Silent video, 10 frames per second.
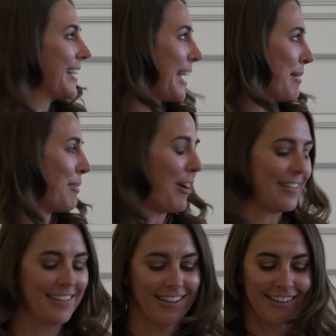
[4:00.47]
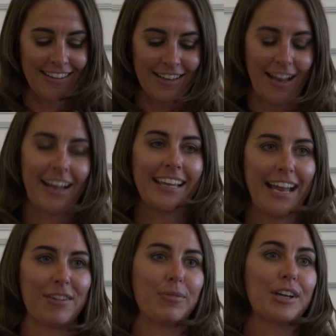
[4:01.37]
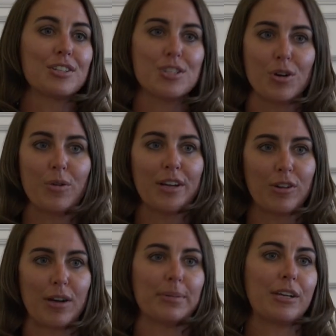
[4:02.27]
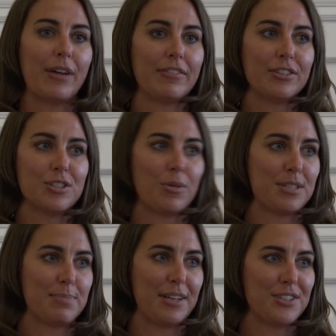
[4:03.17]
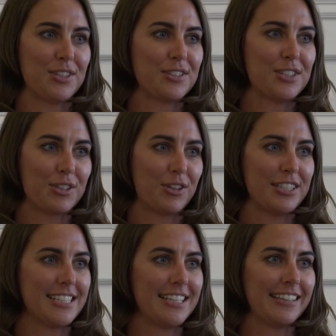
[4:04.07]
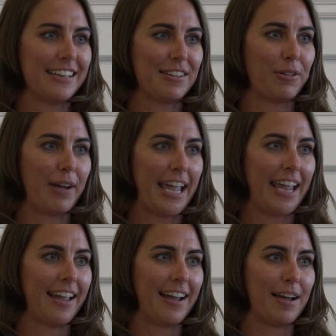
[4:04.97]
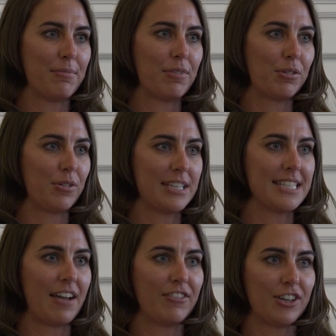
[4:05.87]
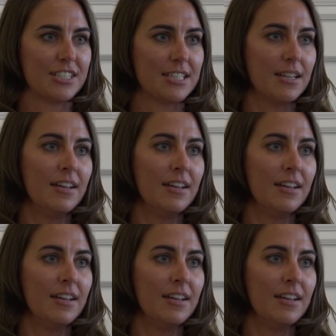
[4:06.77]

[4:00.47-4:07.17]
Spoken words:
Game On. Again, we are so incredibly grateful to our sponsors, Christy leading the way through this effort.